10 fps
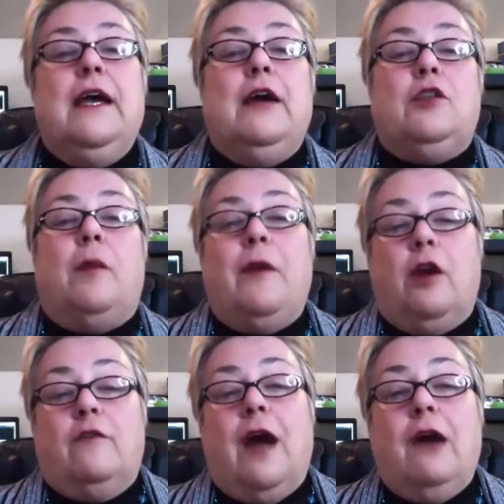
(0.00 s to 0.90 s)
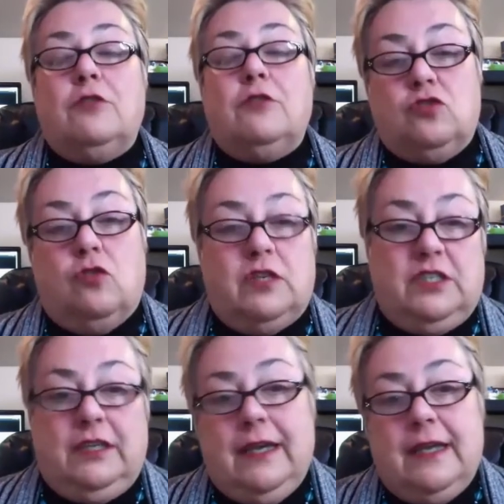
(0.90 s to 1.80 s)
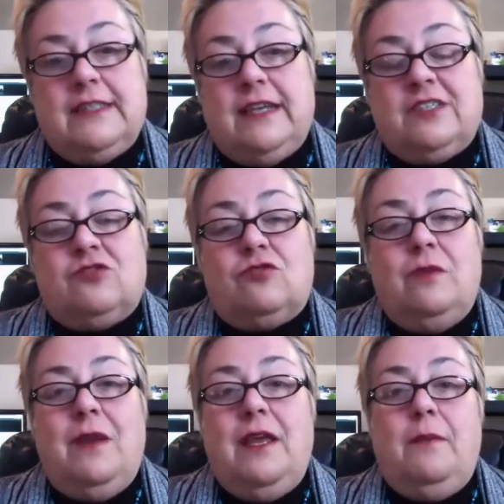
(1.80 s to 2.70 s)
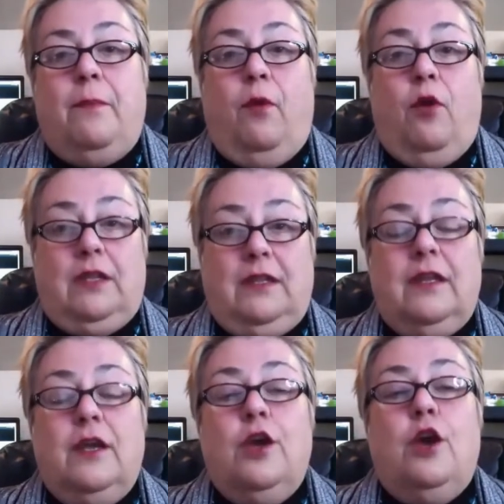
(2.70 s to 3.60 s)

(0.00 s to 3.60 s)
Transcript: topic of outsourcing. It's extremely important